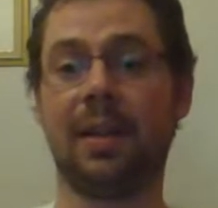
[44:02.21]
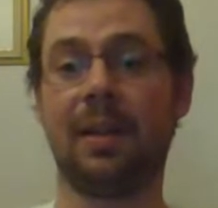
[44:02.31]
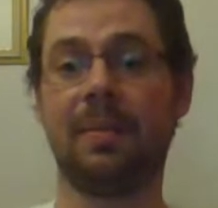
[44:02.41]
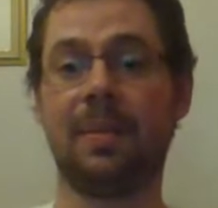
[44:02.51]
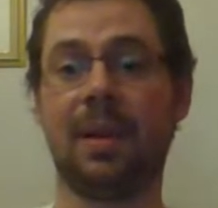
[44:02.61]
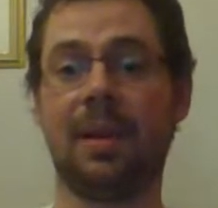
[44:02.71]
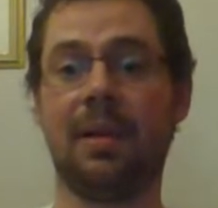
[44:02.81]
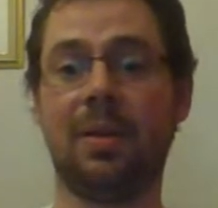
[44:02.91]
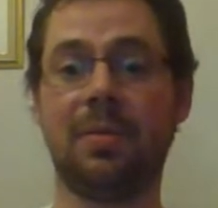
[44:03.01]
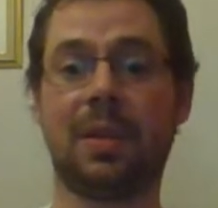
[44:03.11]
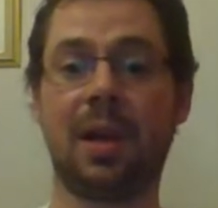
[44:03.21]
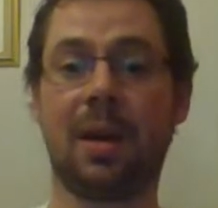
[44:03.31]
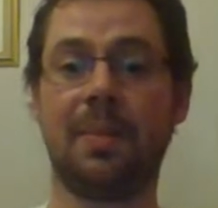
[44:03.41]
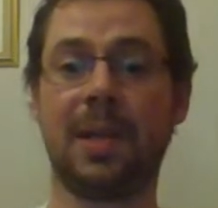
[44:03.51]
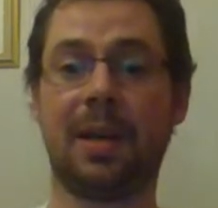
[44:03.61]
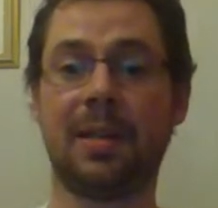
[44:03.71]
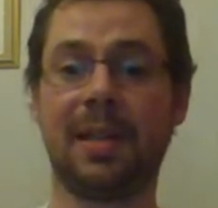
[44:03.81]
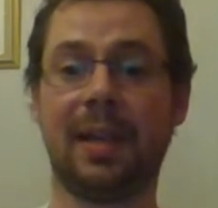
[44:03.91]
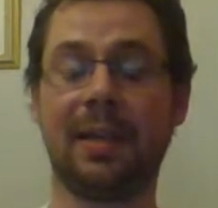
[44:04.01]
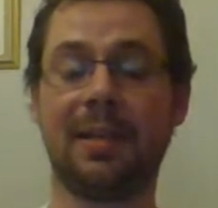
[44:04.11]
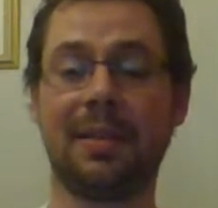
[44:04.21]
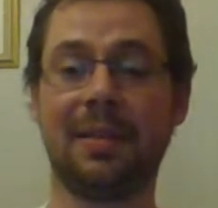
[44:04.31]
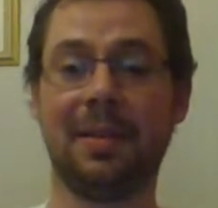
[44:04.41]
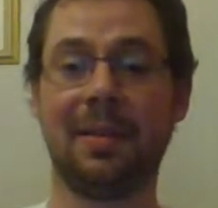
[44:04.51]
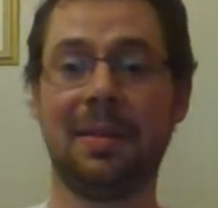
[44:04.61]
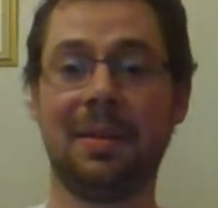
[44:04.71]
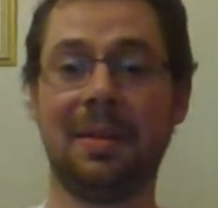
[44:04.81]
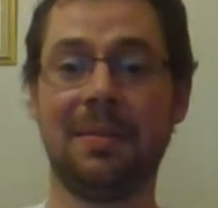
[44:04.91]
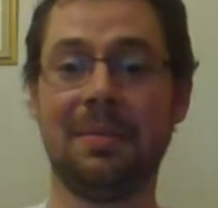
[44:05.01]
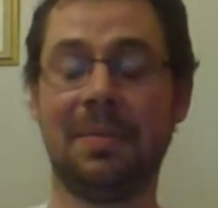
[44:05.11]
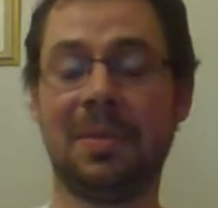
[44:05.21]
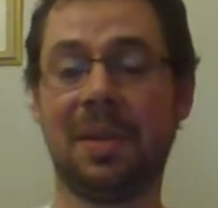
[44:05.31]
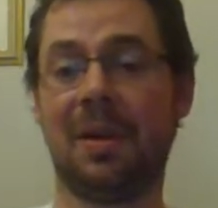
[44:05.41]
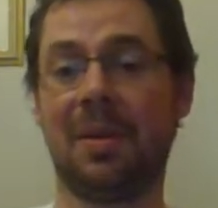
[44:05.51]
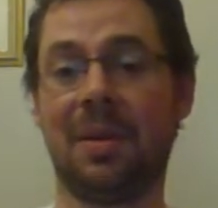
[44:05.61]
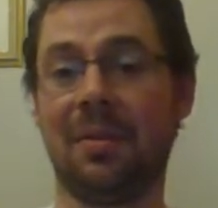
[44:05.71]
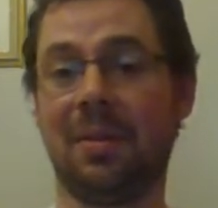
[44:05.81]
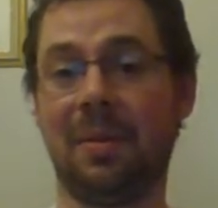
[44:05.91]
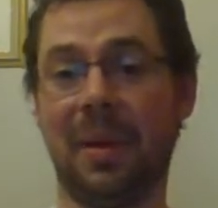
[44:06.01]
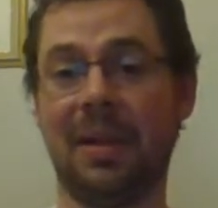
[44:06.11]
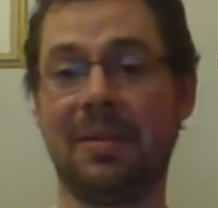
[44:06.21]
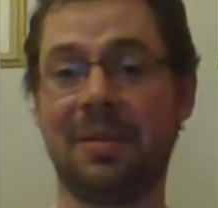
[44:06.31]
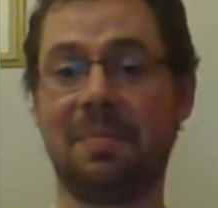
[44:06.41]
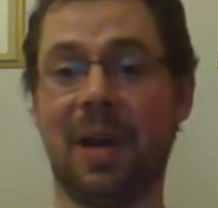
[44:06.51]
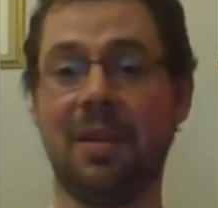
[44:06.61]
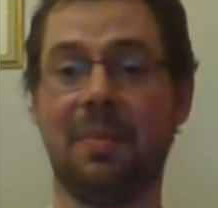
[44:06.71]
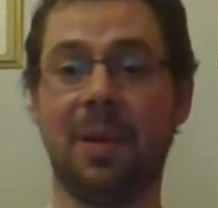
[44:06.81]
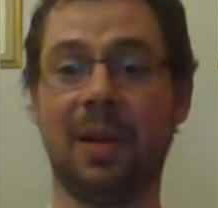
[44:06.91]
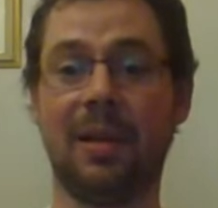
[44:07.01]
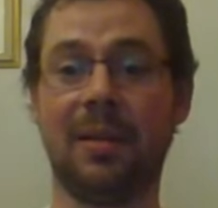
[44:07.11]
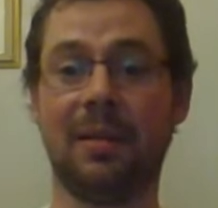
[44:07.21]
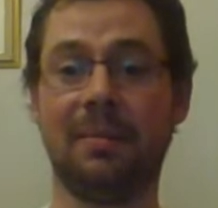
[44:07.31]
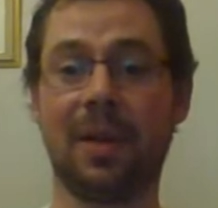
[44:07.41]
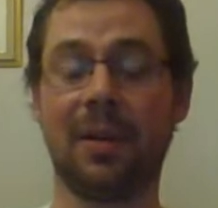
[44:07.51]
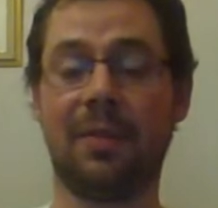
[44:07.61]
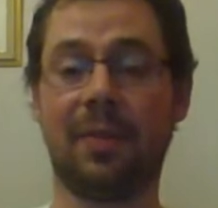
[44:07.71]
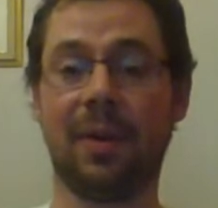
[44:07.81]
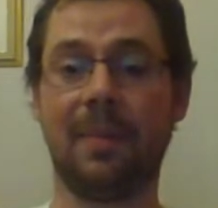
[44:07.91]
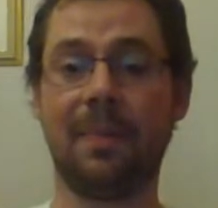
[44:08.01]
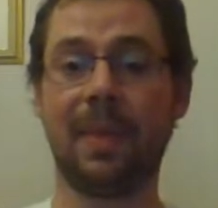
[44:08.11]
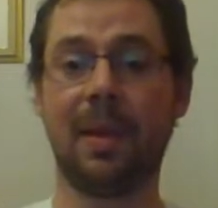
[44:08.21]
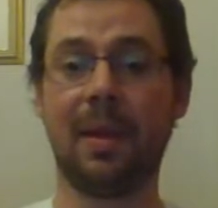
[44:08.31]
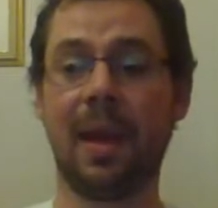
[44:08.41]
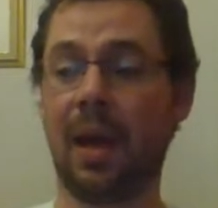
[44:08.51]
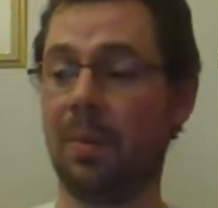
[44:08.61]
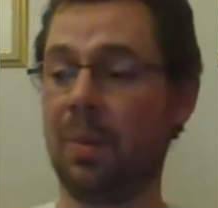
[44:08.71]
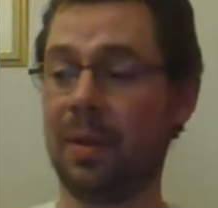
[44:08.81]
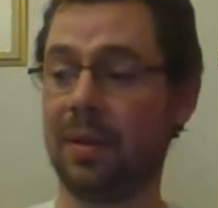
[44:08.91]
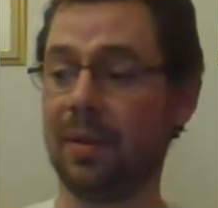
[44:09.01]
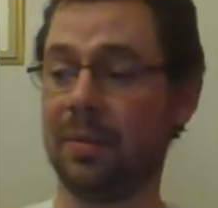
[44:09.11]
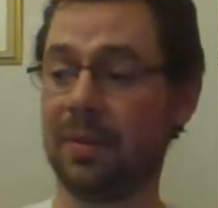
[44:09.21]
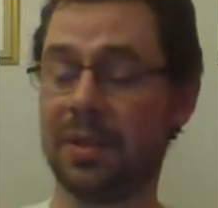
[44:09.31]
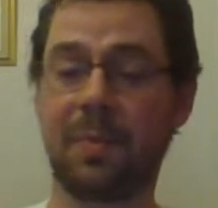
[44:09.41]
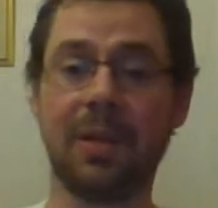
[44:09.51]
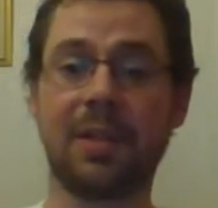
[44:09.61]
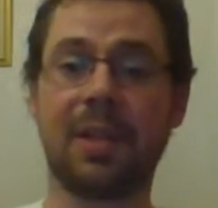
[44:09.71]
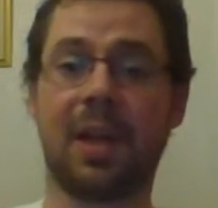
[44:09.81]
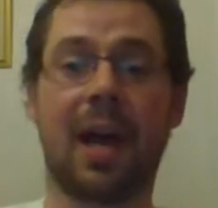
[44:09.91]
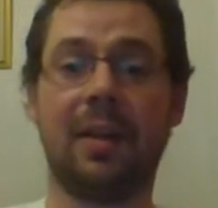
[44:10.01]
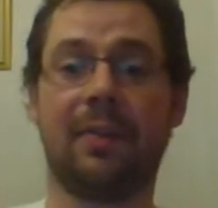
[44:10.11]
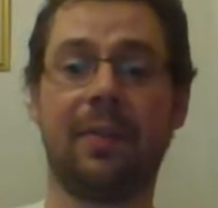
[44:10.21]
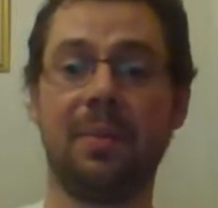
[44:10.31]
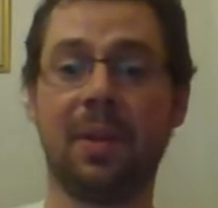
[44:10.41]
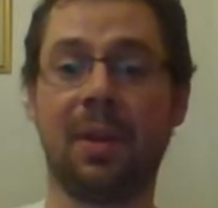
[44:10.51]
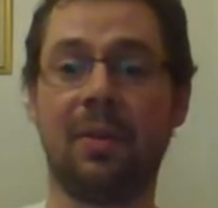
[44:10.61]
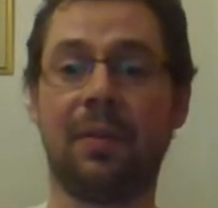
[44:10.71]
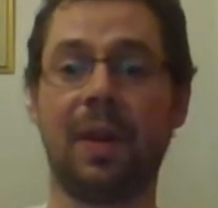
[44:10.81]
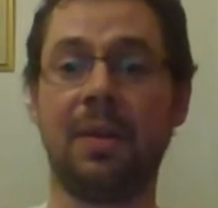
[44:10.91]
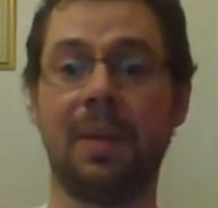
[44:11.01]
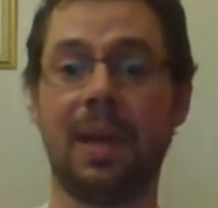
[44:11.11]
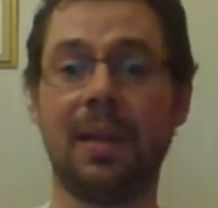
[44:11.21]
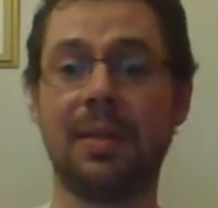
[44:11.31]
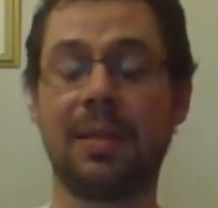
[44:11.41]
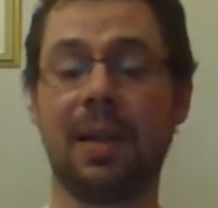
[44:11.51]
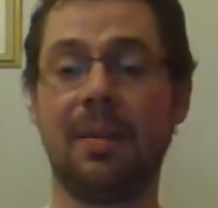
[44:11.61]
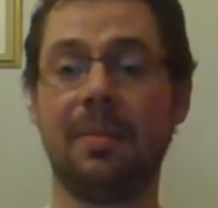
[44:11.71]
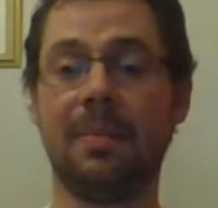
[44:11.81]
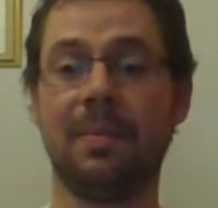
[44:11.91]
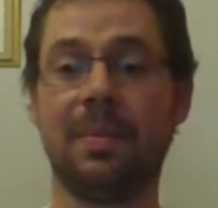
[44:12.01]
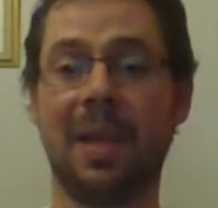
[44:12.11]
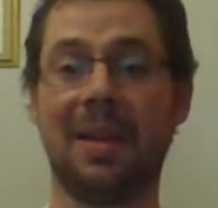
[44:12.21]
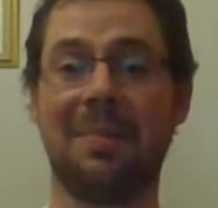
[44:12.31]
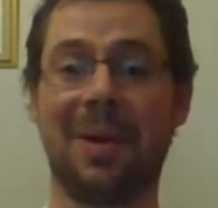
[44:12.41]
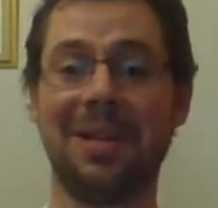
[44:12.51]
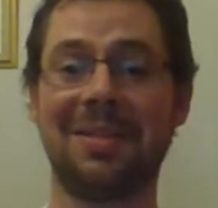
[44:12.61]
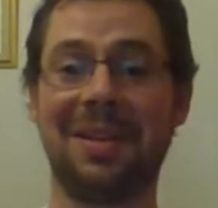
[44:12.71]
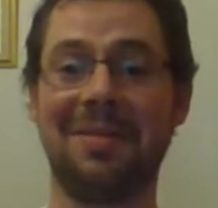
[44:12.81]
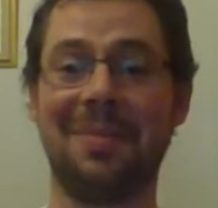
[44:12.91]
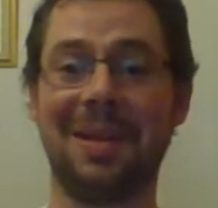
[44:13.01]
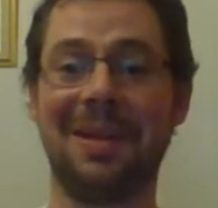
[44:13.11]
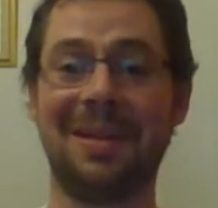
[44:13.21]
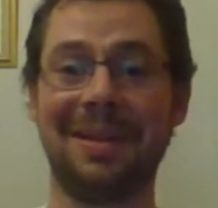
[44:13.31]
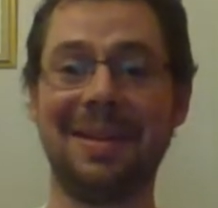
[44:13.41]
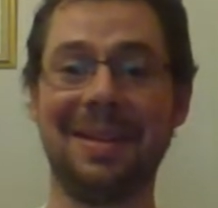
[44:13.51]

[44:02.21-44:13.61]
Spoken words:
an old carbed R6? So I thought I'd better just bite the bullet and go for it. And with the response I had from the GoFundMe, it's the bike's going to be